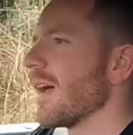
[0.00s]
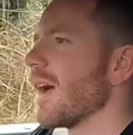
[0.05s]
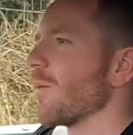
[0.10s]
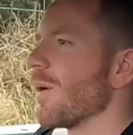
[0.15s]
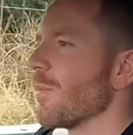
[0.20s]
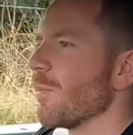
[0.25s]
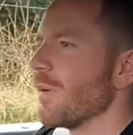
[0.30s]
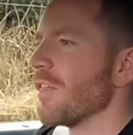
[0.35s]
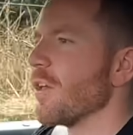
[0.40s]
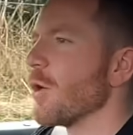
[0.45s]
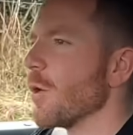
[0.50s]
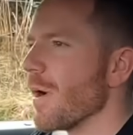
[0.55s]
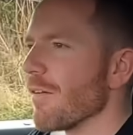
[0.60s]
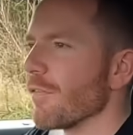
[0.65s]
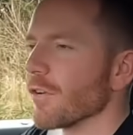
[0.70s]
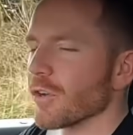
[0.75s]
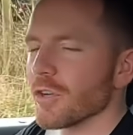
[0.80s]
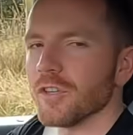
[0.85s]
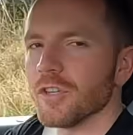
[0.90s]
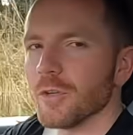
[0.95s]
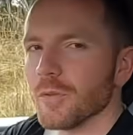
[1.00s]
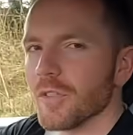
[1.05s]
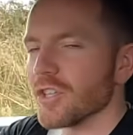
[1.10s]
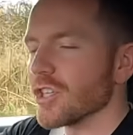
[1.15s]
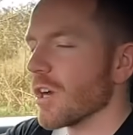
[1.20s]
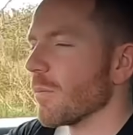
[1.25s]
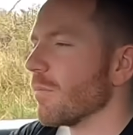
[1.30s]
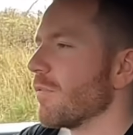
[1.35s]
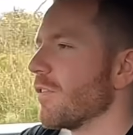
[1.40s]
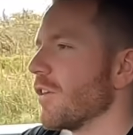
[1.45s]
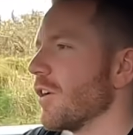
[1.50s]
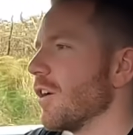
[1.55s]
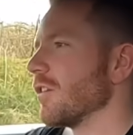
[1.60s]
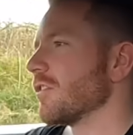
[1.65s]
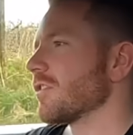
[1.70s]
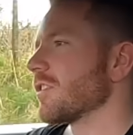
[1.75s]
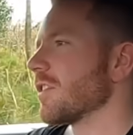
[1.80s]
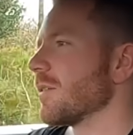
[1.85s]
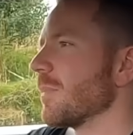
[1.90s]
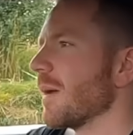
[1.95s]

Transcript: I went with whoever could do the job first,